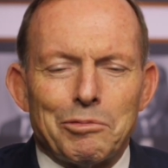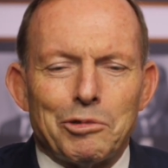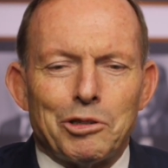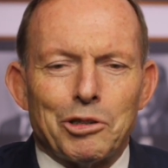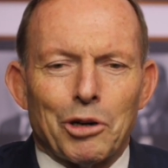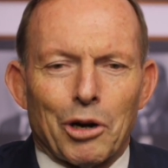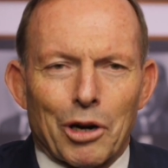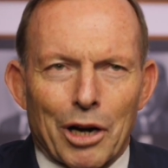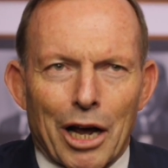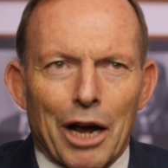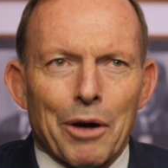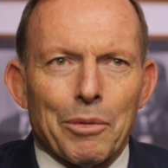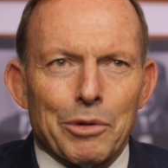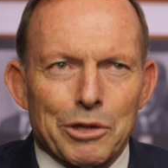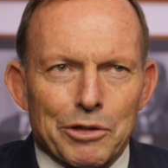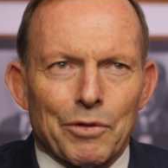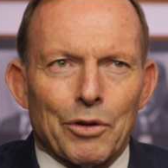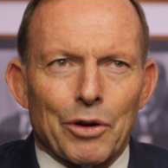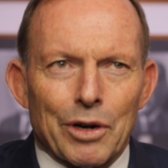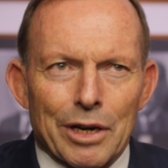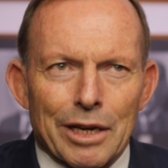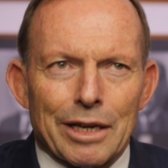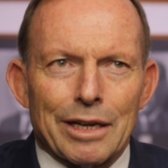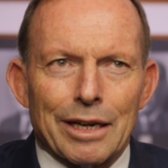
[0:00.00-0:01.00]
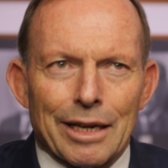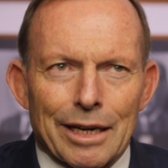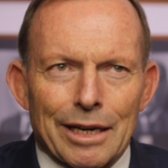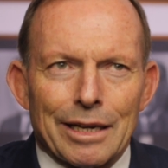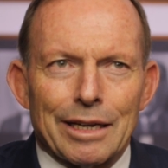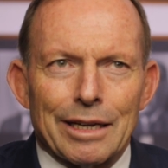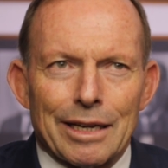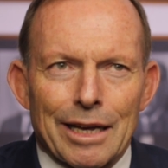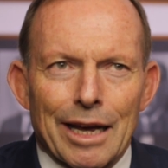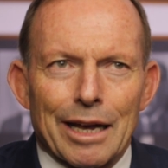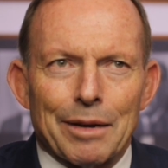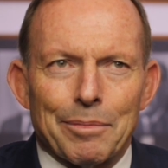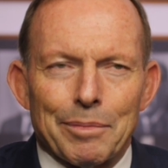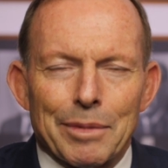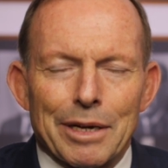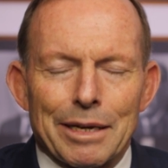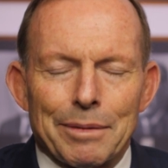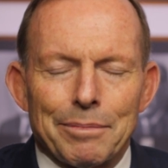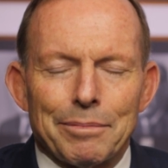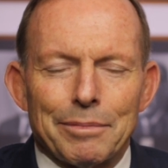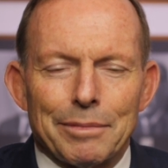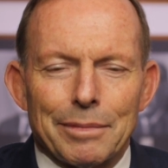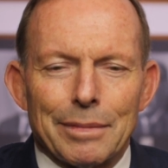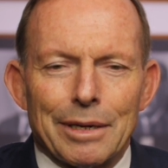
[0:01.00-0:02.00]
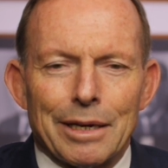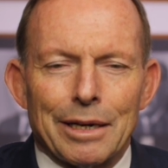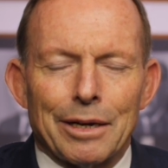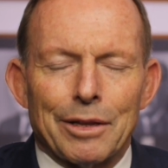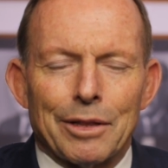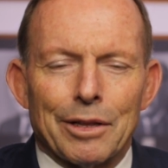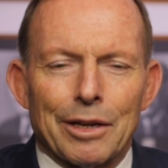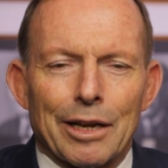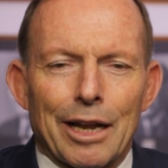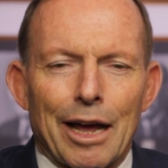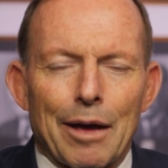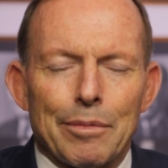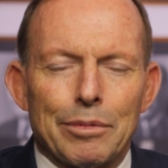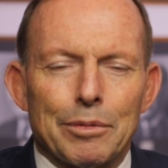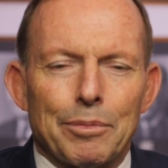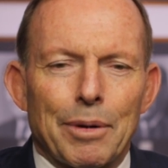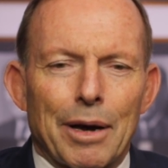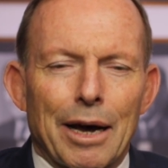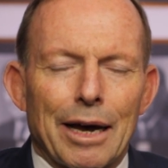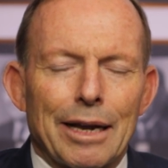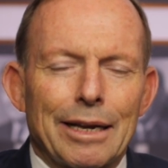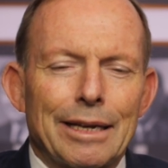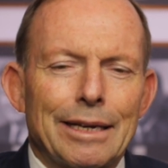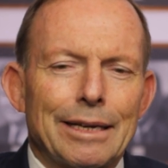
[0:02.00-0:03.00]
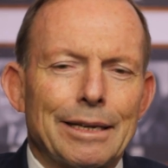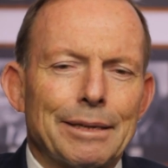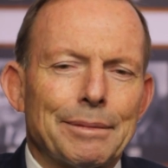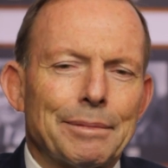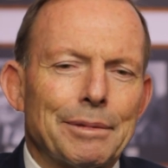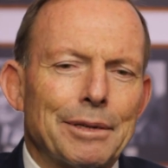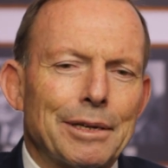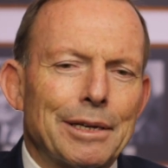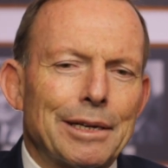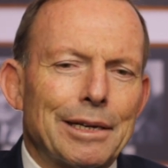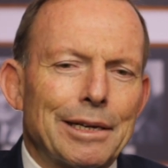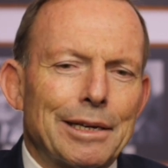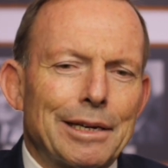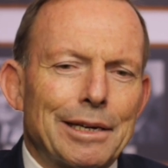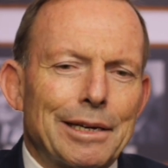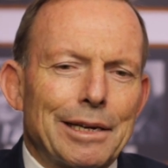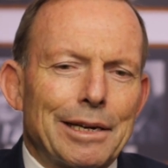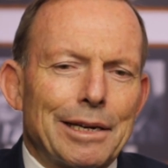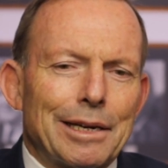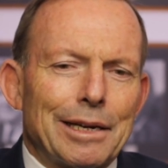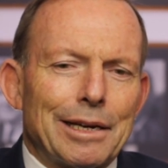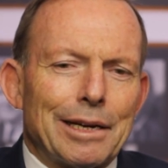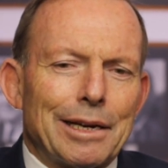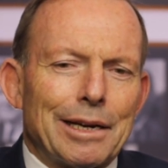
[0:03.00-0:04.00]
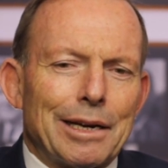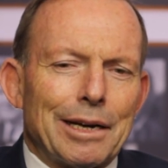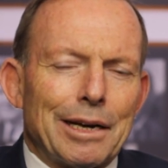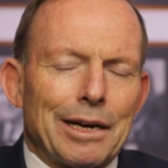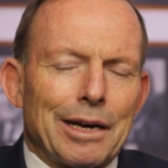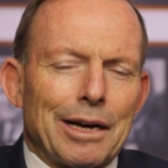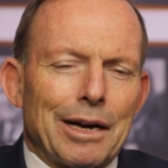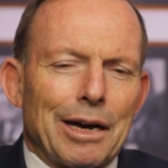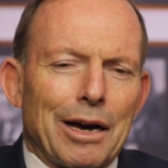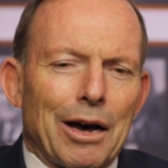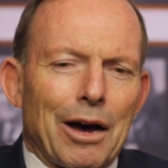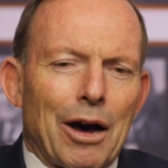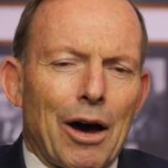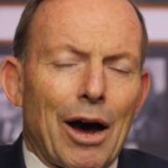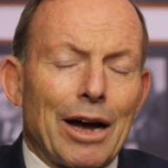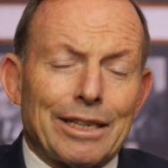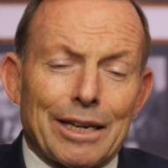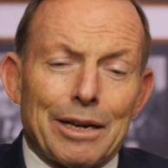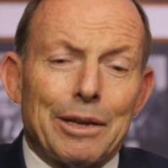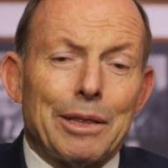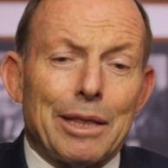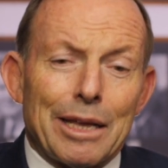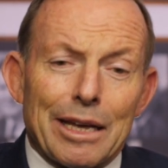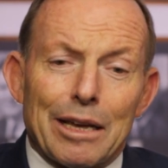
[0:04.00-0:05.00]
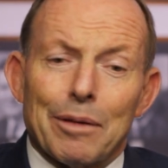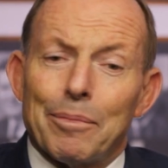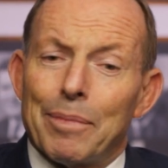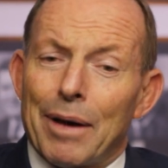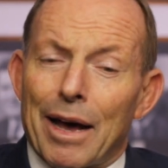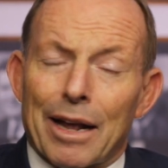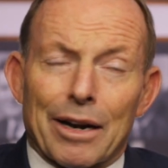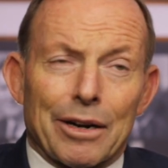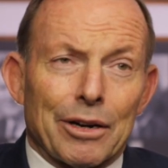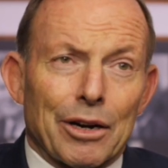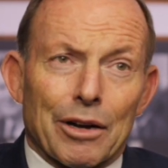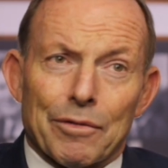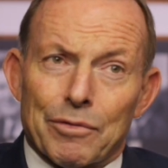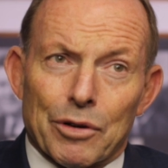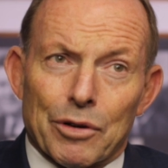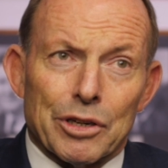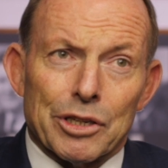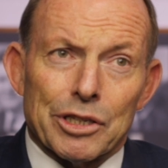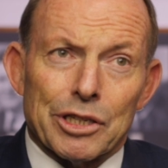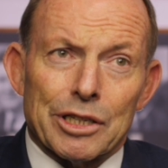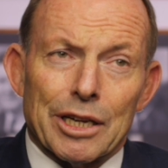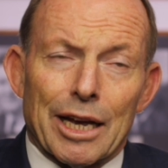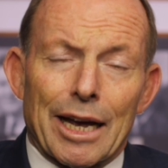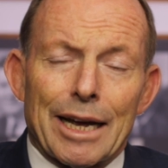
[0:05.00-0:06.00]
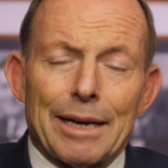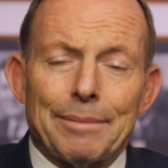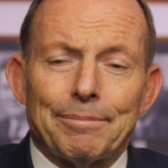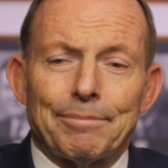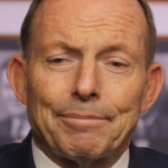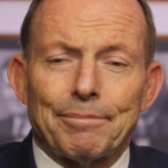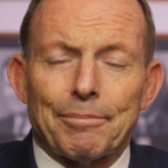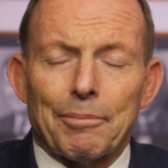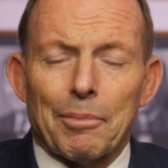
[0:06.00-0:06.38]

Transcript: John O. was very keen to get me into the Labor Party, and I did think about it, got to say.